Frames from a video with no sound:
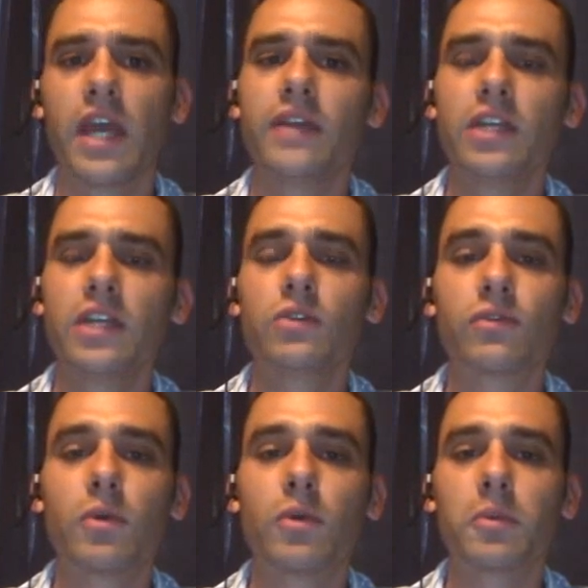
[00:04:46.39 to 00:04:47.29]
and they use
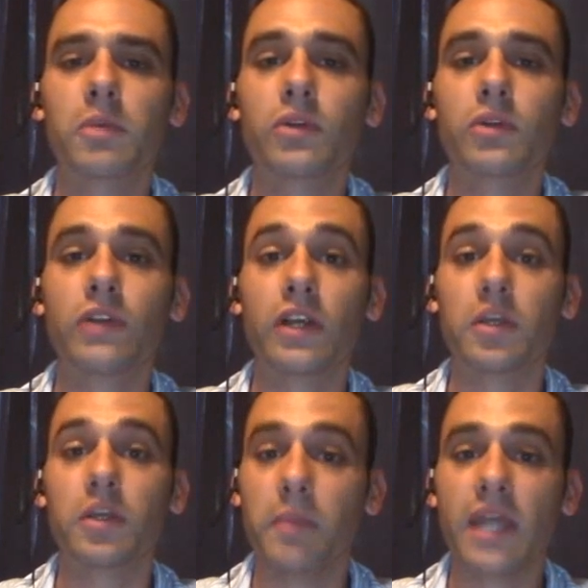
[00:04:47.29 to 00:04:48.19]
former military
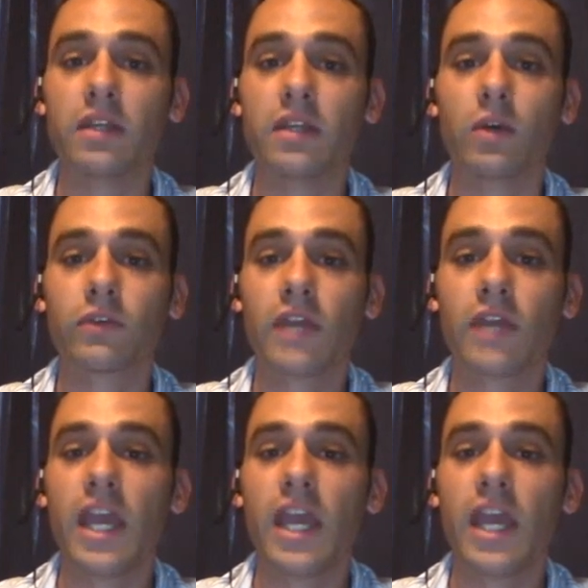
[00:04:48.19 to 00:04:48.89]
commandos